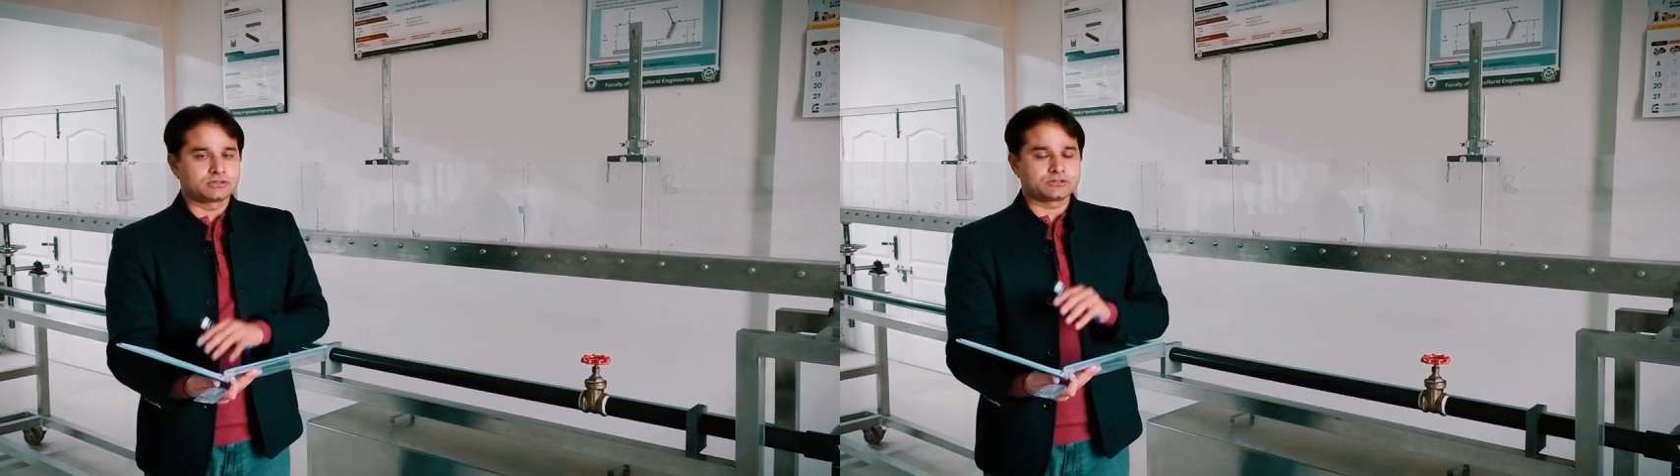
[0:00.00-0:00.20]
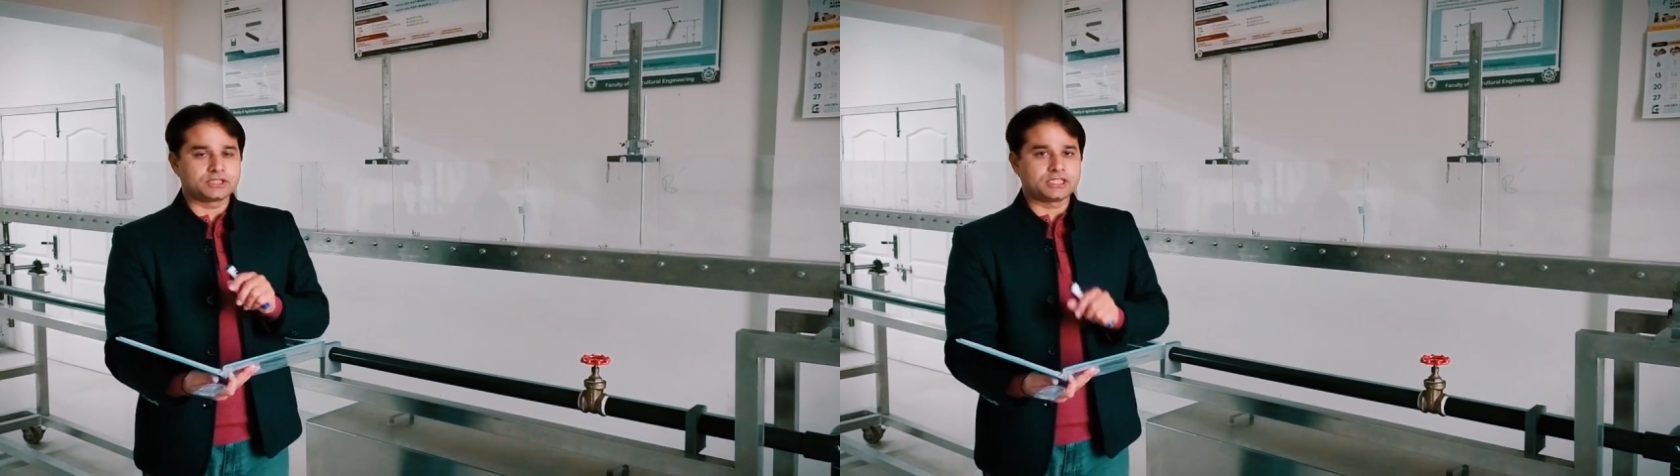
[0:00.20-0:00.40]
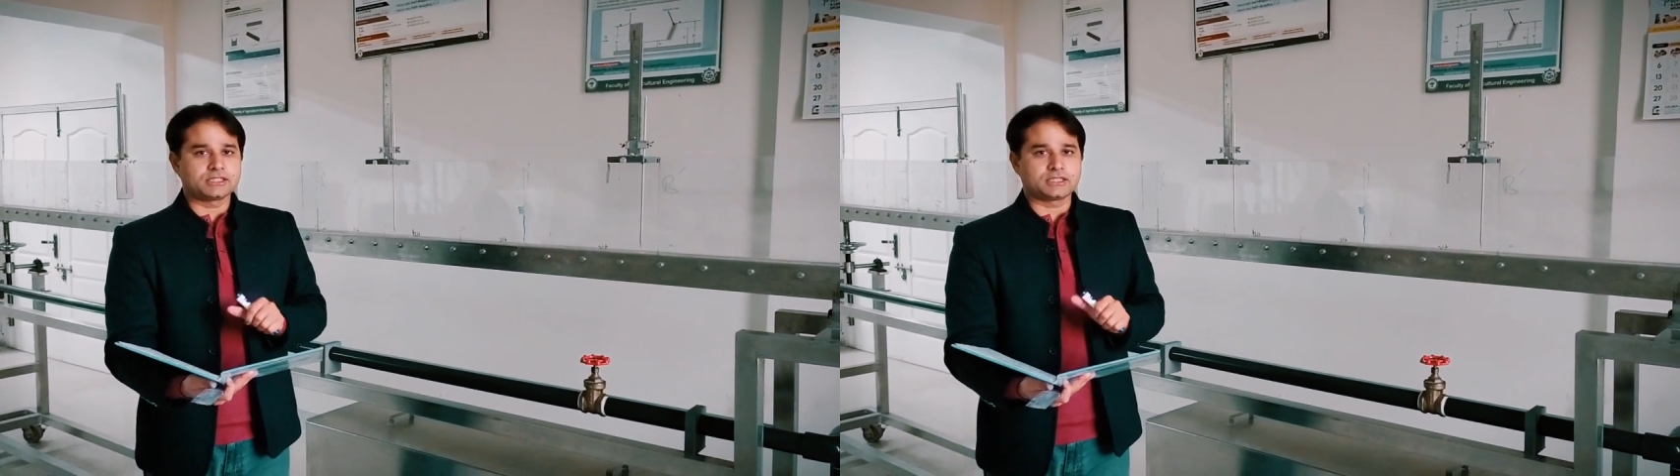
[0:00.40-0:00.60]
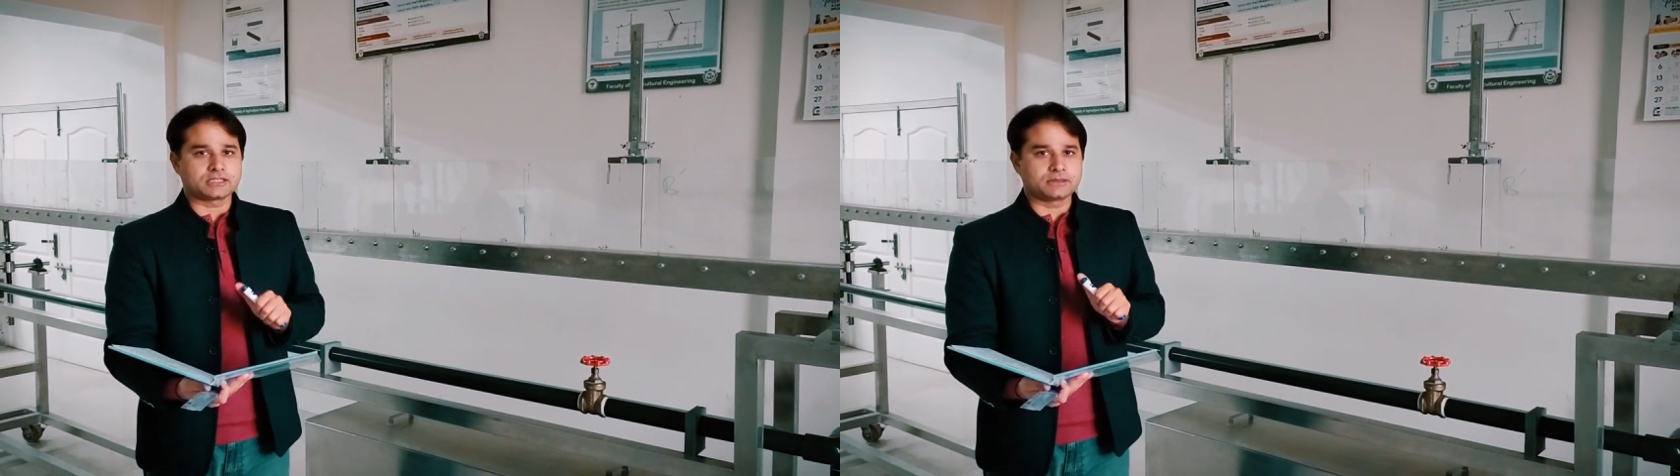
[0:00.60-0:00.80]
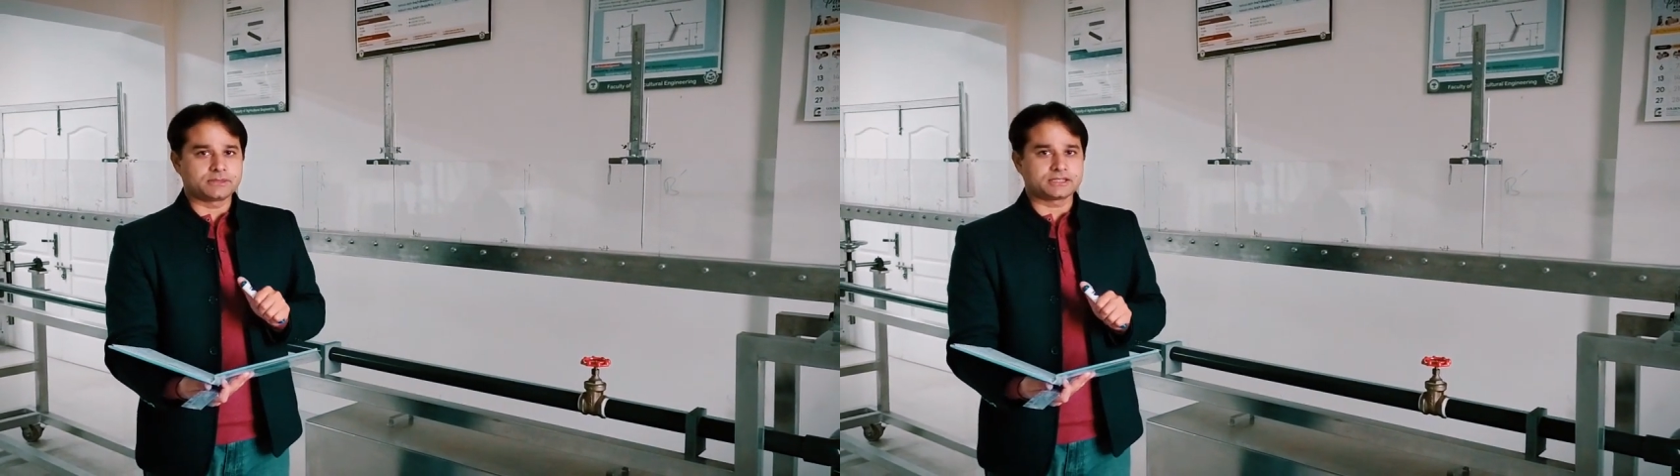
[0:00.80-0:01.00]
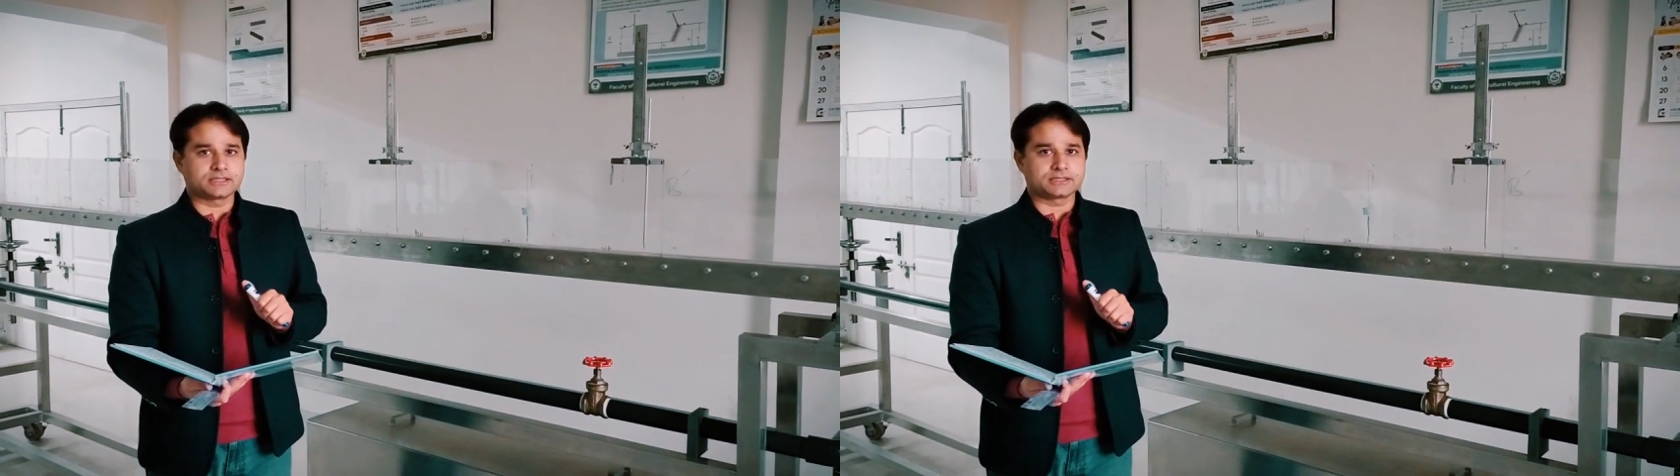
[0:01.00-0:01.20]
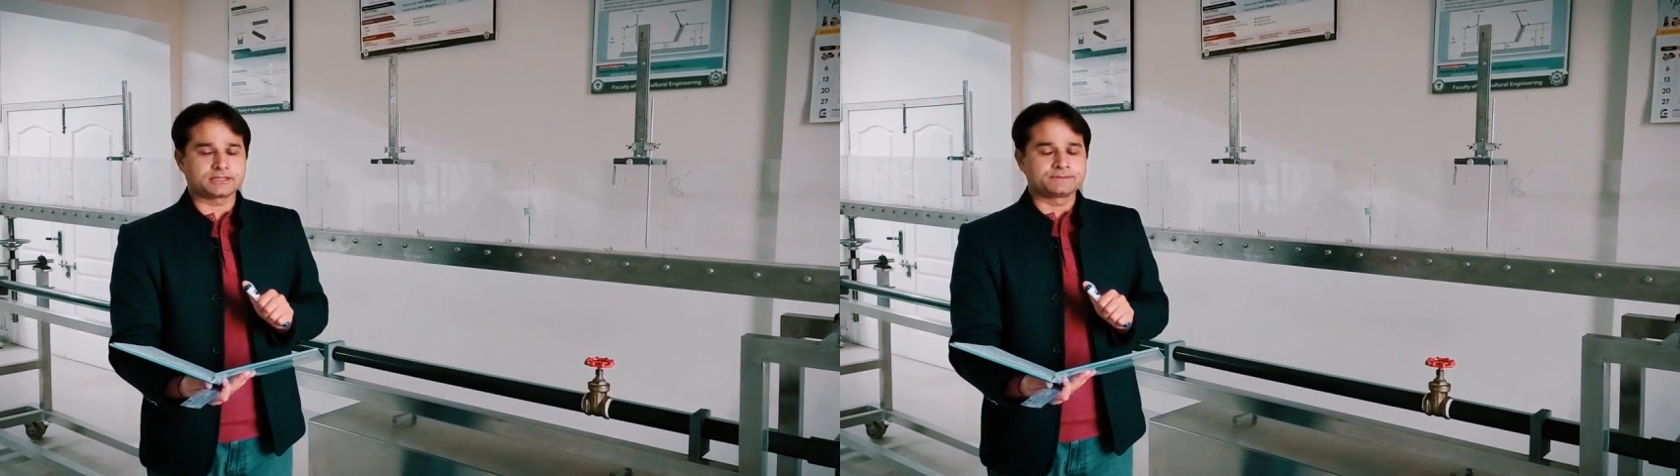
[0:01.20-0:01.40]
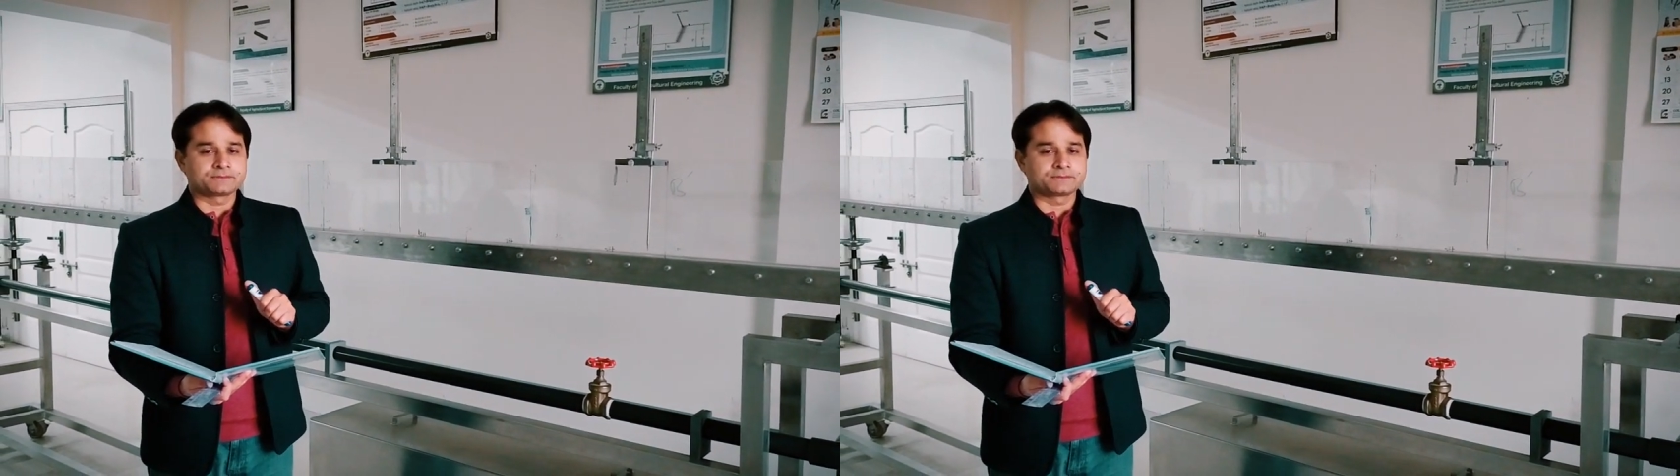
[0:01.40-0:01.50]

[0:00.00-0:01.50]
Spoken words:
So these are the basic